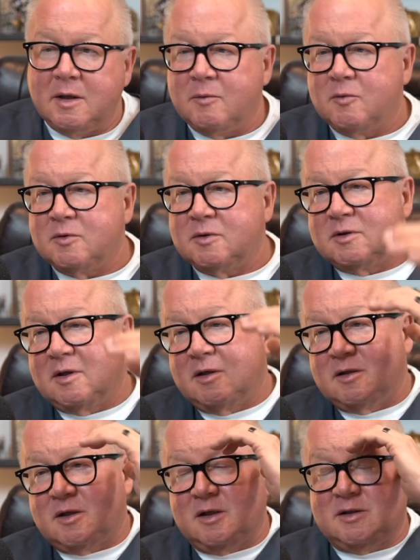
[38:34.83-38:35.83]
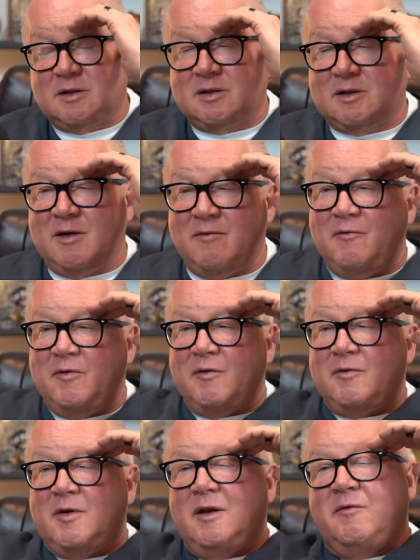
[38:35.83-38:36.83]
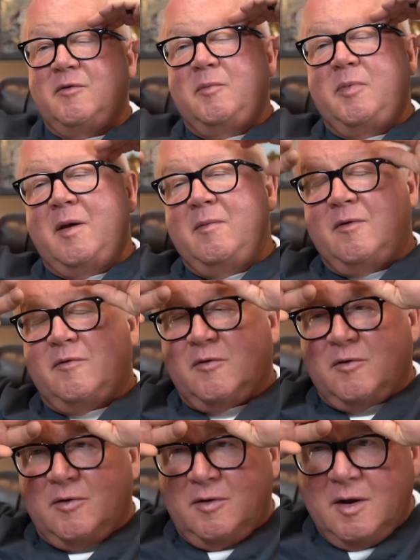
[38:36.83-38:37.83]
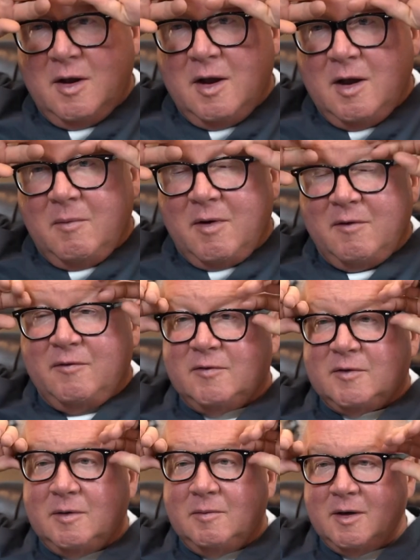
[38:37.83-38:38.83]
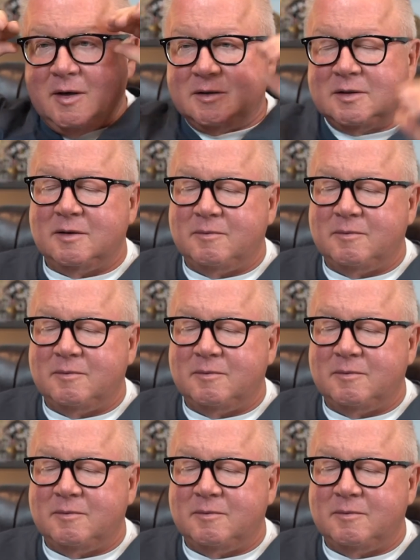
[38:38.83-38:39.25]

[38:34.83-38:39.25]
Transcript: but so because it's seven fifty, if you pay me for yep. my fifteen minutes. So.